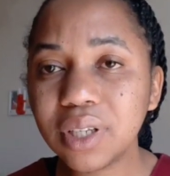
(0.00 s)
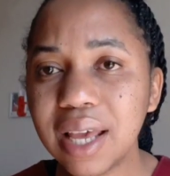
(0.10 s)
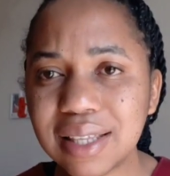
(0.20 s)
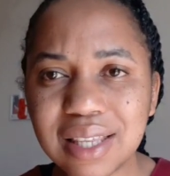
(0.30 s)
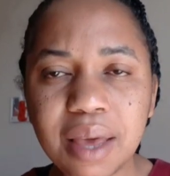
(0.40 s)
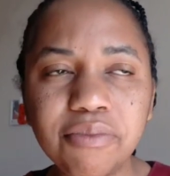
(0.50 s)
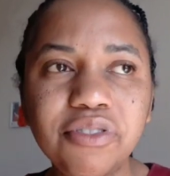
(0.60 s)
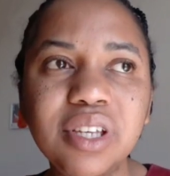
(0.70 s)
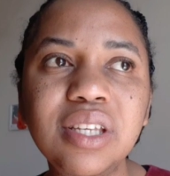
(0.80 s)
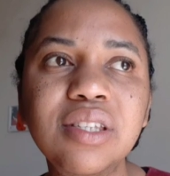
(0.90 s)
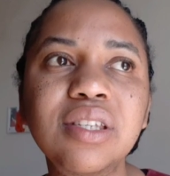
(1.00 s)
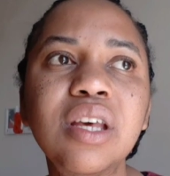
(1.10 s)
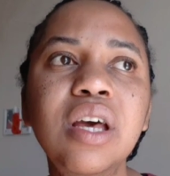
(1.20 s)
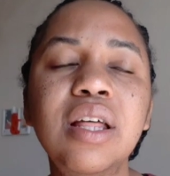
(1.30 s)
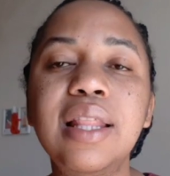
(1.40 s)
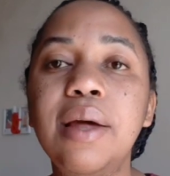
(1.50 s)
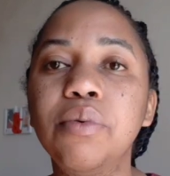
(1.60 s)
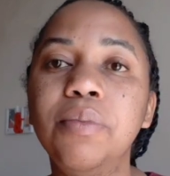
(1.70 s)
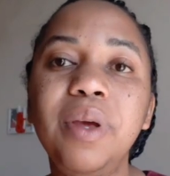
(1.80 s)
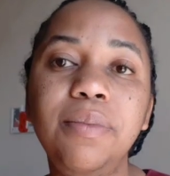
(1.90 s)
exam fees that
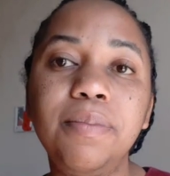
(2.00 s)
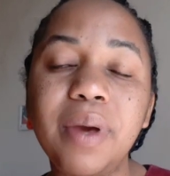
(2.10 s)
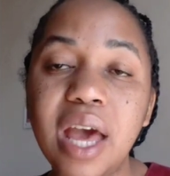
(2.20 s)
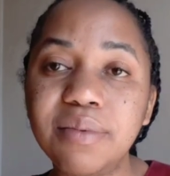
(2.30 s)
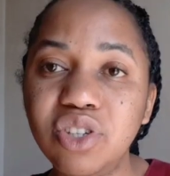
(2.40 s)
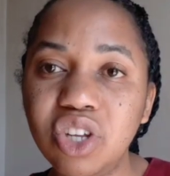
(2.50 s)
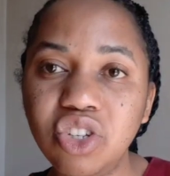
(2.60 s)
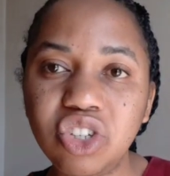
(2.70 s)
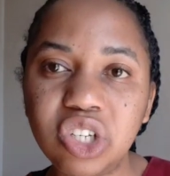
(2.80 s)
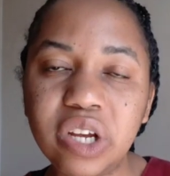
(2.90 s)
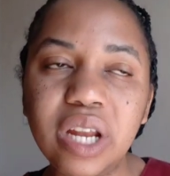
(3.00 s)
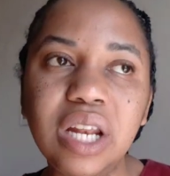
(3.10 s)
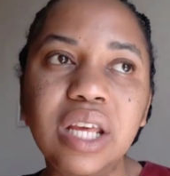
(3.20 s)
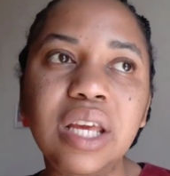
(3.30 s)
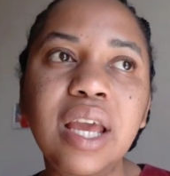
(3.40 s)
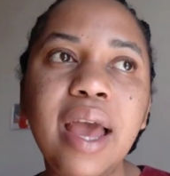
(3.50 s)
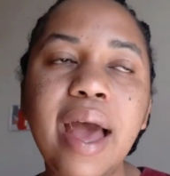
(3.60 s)
will be perhaps changed yearly